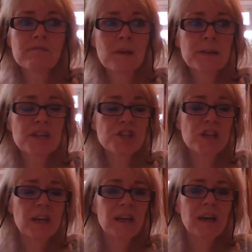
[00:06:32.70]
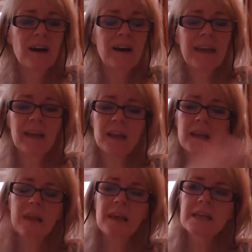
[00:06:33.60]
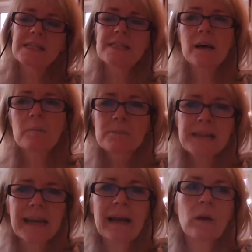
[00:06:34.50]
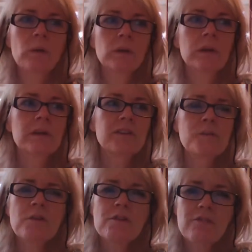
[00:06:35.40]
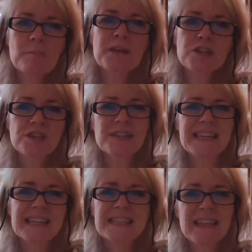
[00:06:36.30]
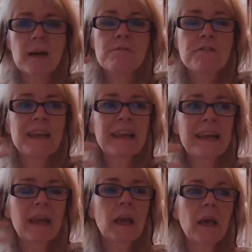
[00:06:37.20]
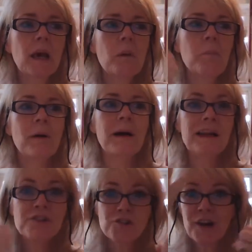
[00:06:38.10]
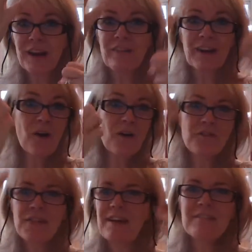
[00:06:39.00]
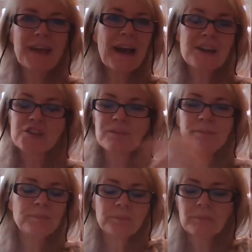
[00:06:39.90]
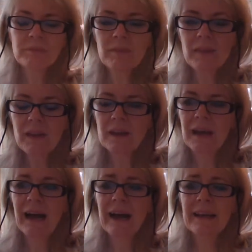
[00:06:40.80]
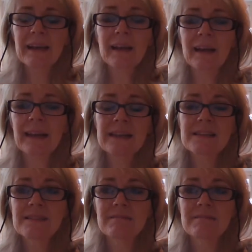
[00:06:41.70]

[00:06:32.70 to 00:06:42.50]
rubbish, I can dumb down some of the rubbishness that I'm feeling by triggering off that reaction. And it